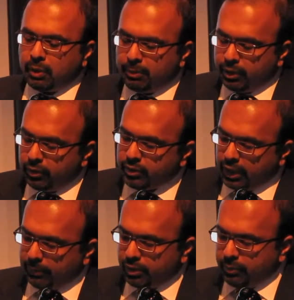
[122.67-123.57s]
probably a good
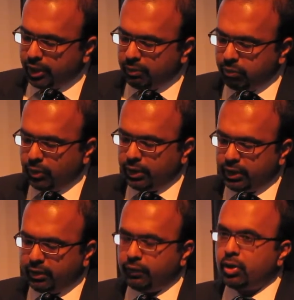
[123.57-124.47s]
time to make the point
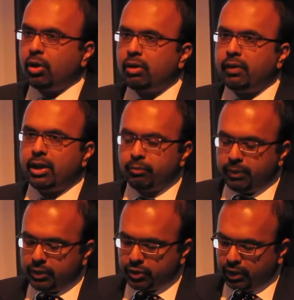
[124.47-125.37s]
that if you carve out
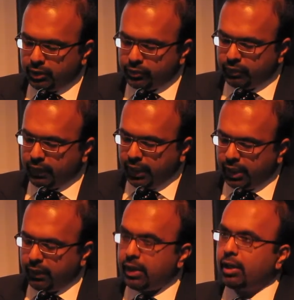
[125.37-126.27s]
big chunks of
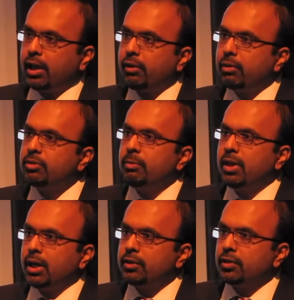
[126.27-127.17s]
care and allow them to
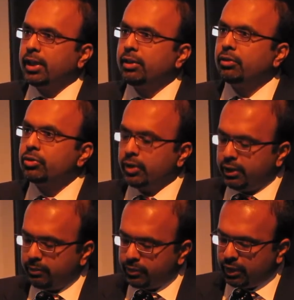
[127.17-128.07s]
be isolated or treat
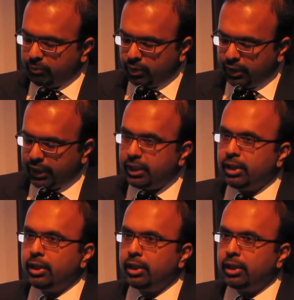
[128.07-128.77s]
them separately,